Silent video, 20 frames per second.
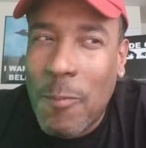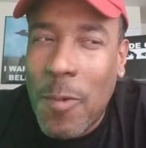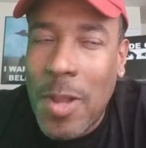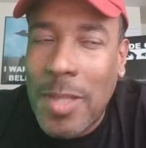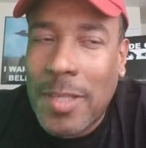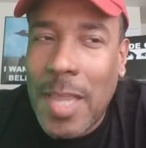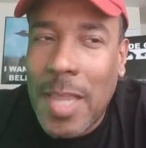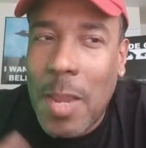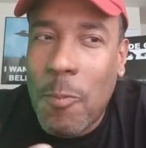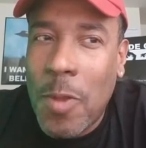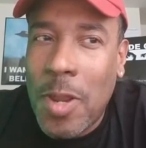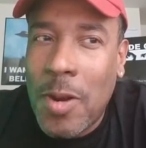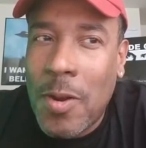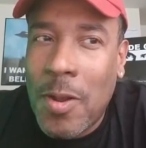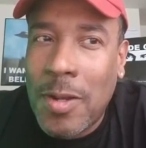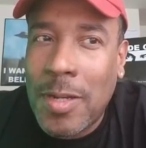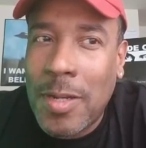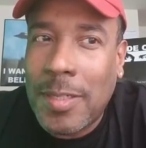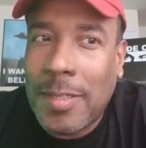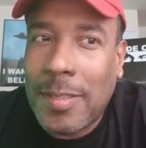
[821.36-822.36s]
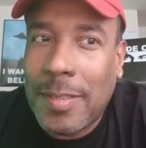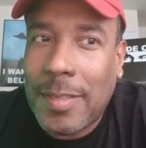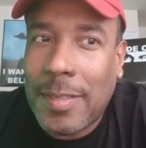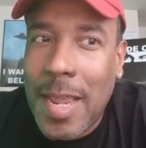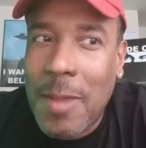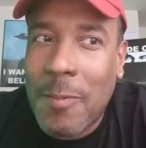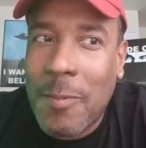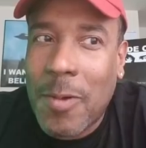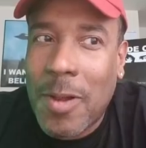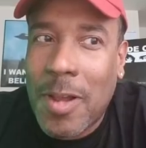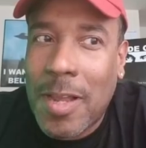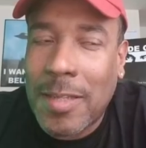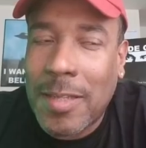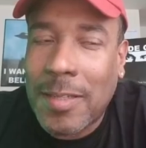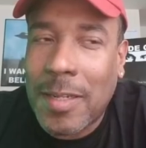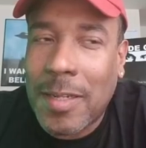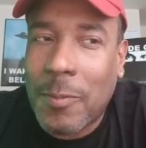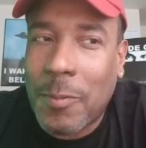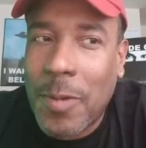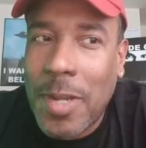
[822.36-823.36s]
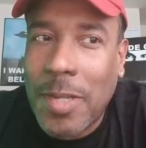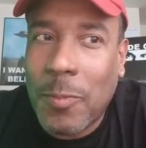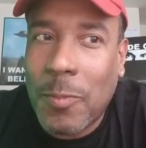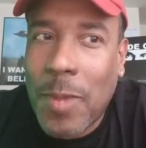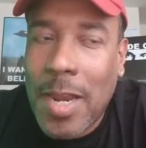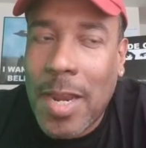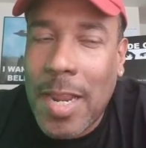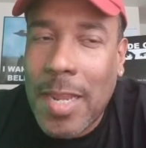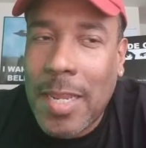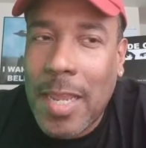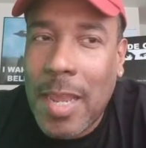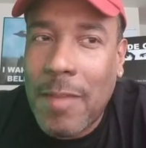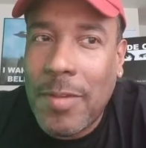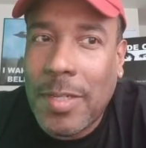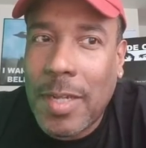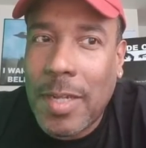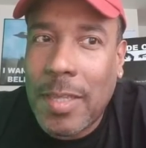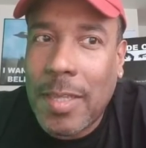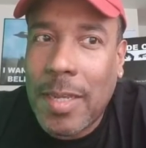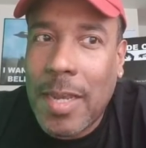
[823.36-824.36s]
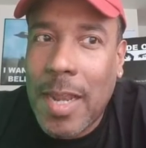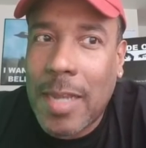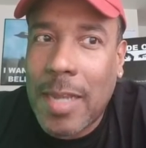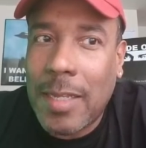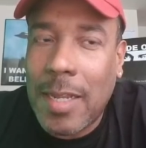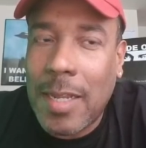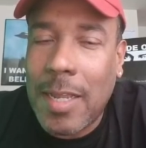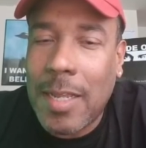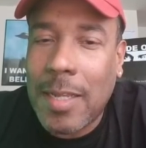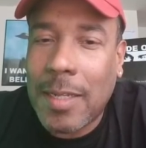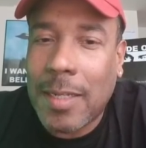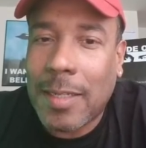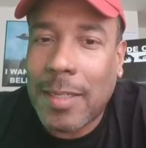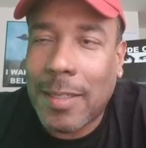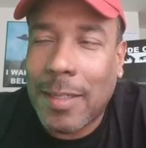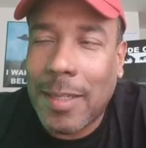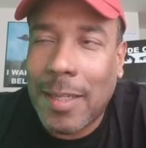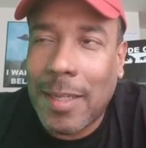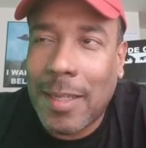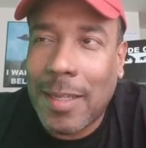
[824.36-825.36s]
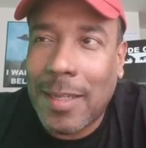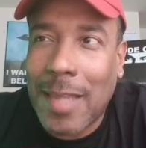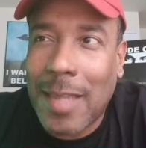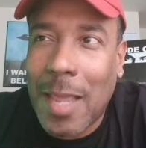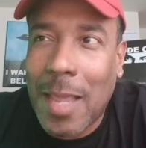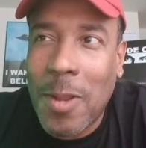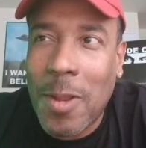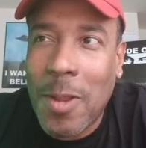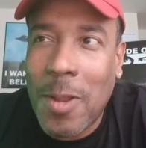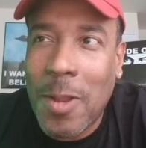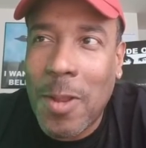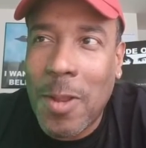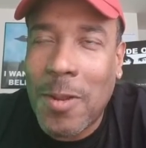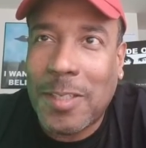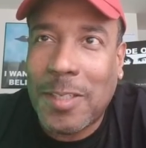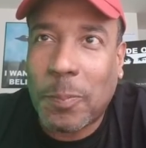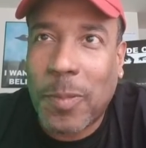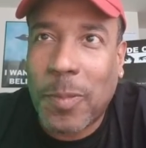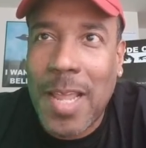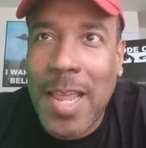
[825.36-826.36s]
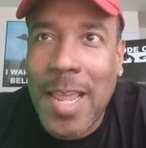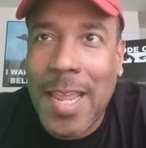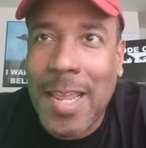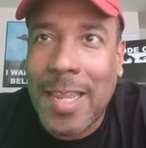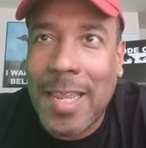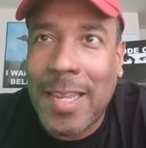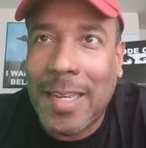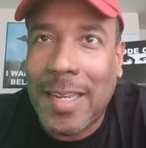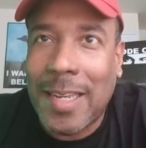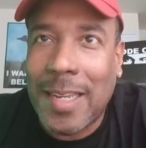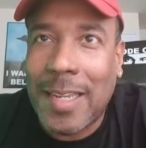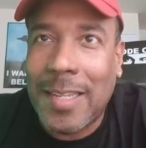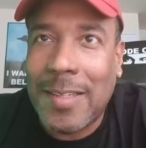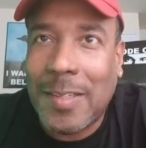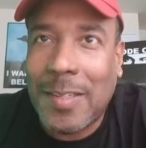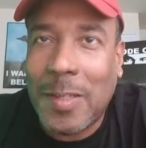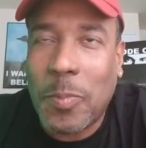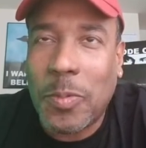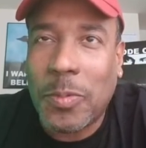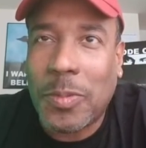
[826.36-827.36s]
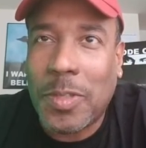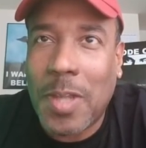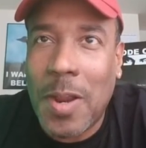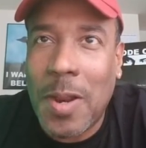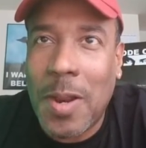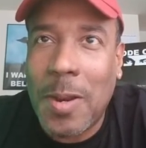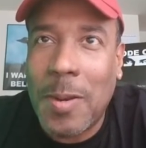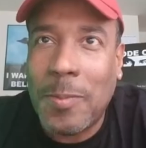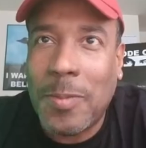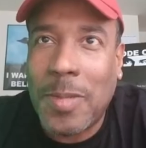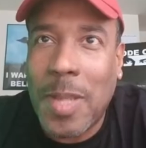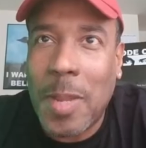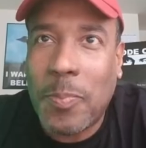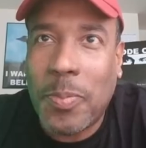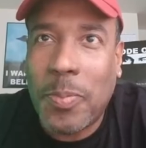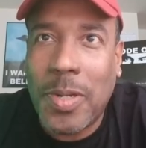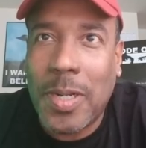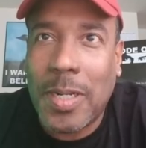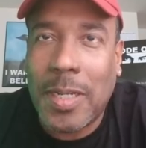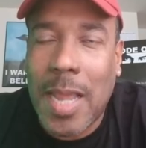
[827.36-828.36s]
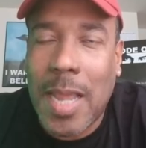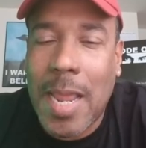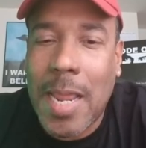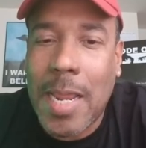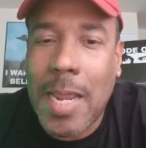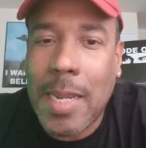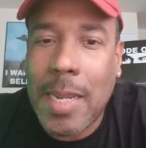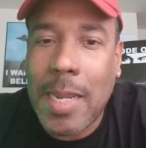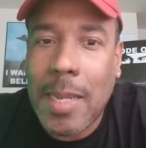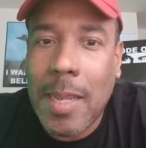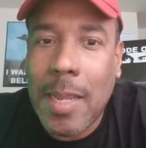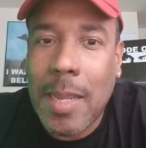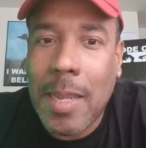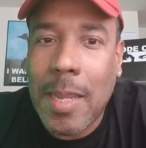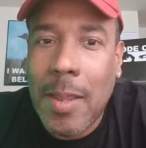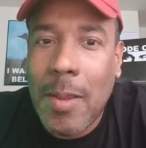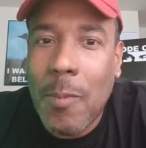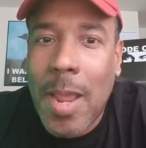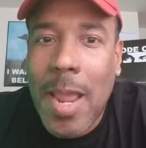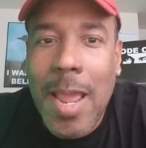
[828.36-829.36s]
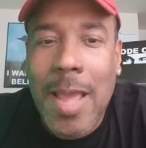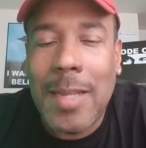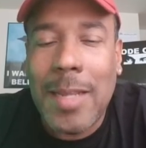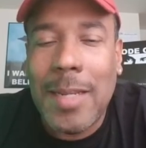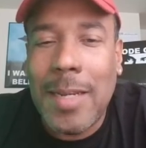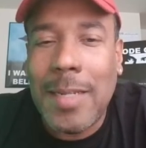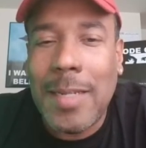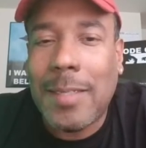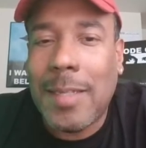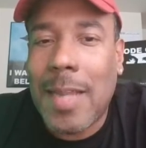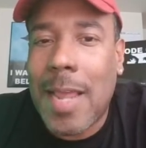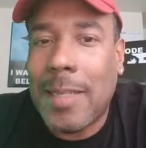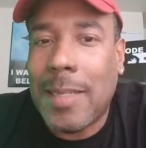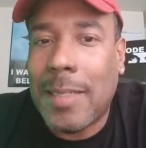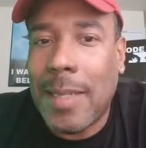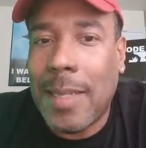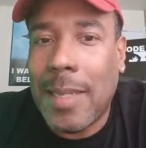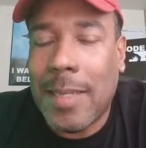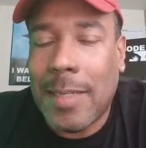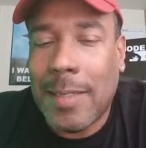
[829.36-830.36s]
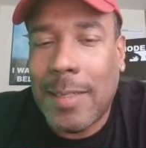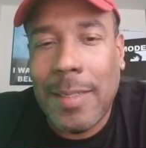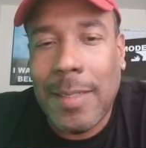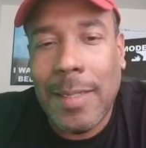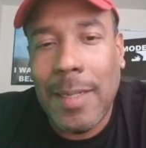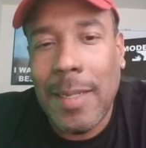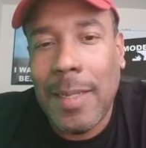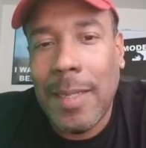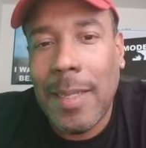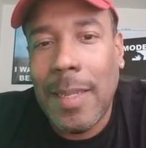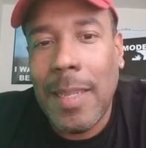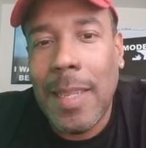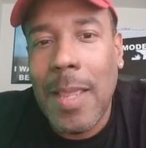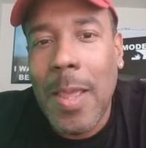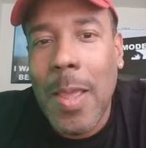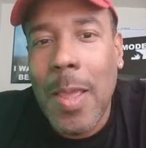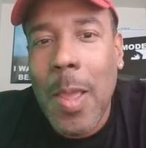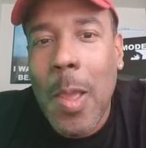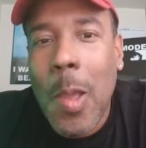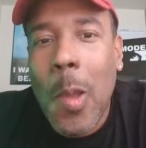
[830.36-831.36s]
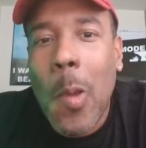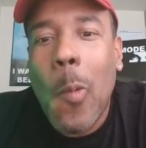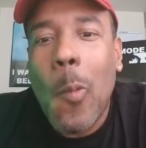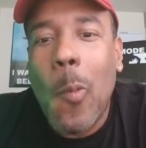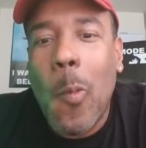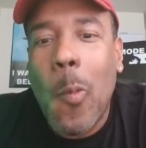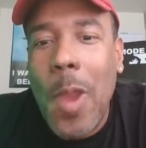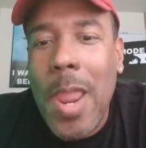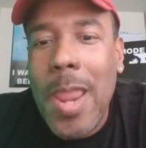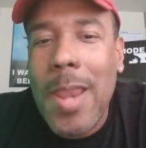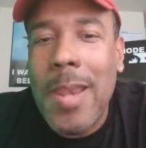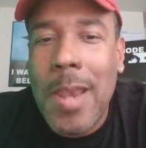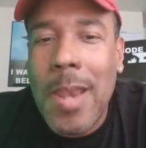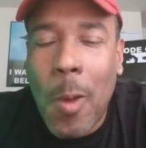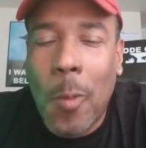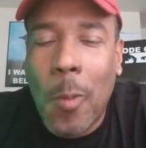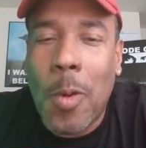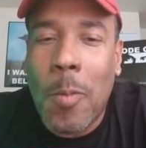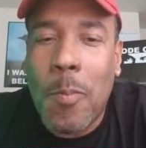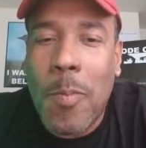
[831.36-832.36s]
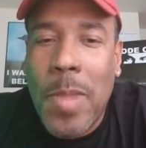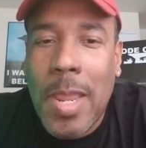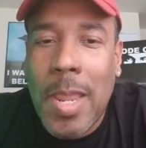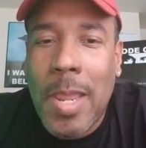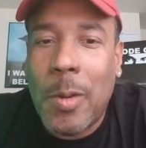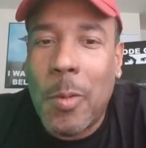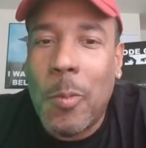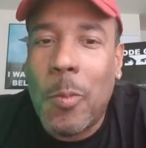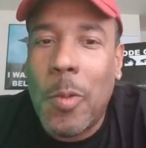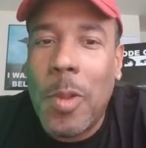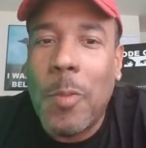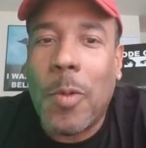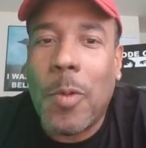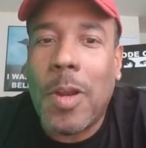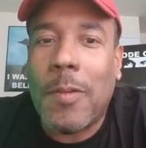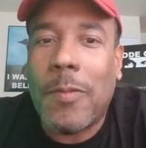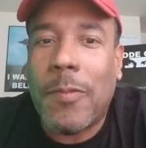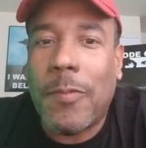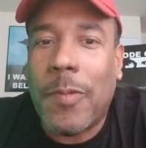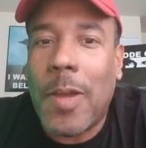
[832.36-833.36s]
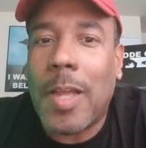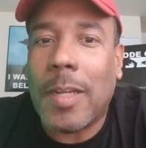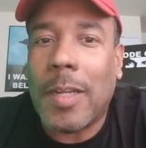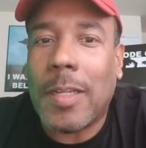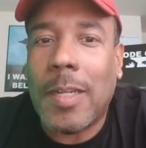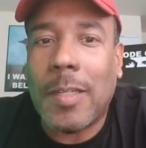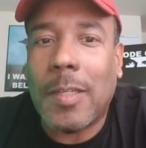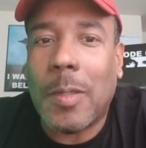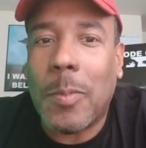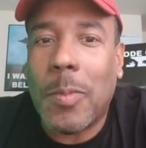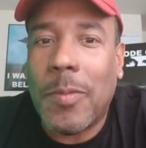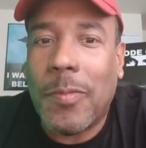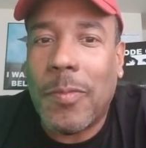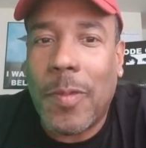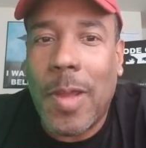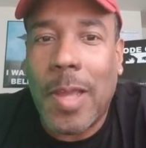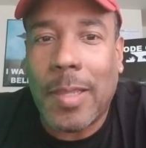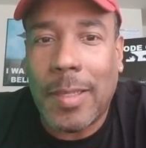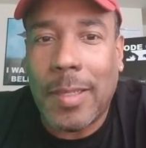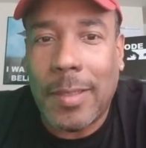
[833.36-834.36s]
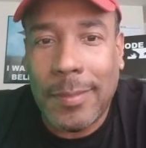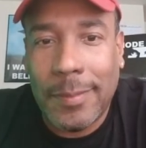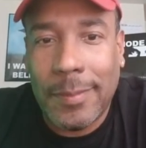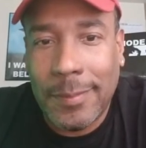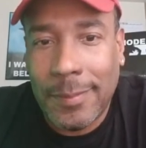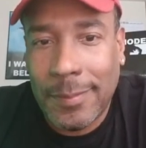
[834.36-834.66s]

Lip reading: what they went on to say was, and the reason why they gave each other that look, they went on to explain in simple terms, they put it like, well, Alan, it's like this. We know the man who we want to fuck just to be fucking.